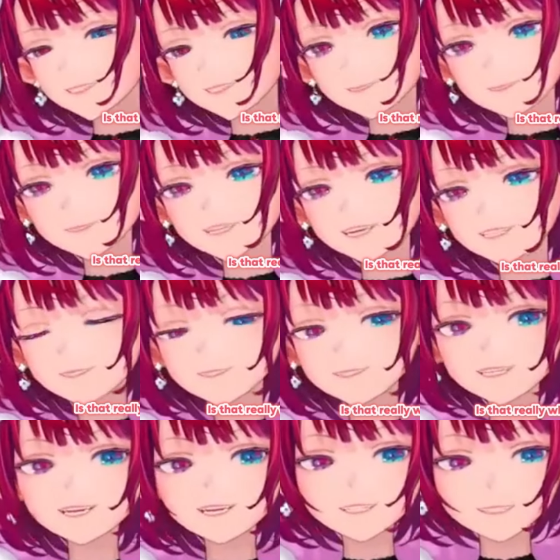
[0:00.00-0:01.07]
really what
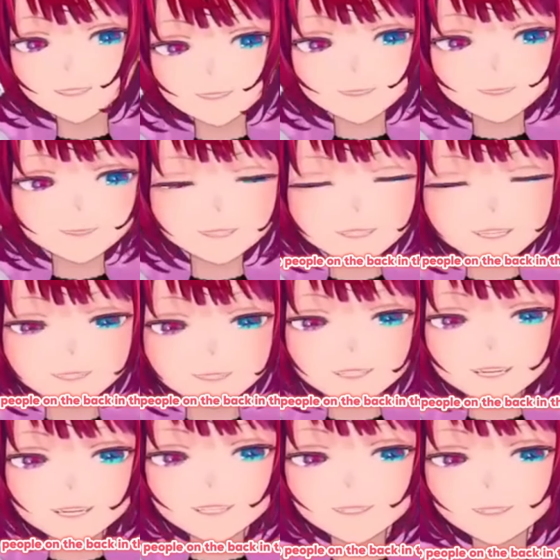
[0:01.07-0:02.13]
the
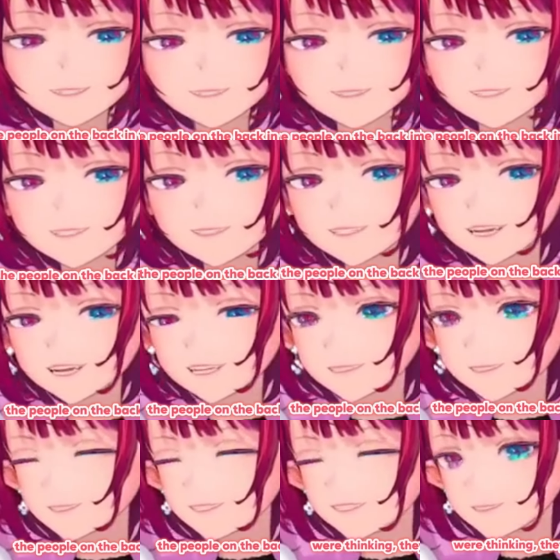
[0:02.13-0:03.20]
people in the ba back in the
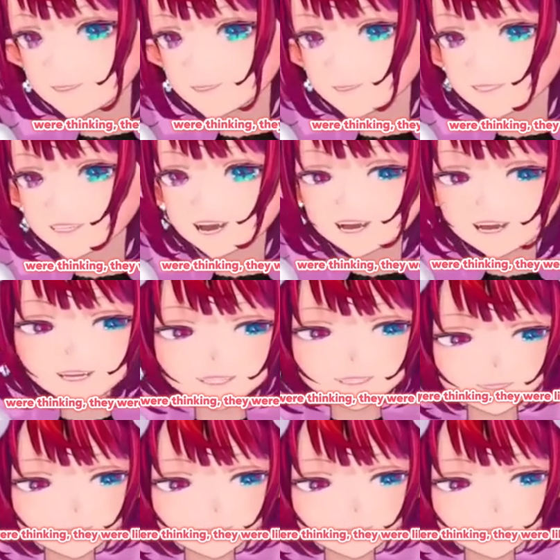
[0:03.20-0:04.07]
day were thinking? They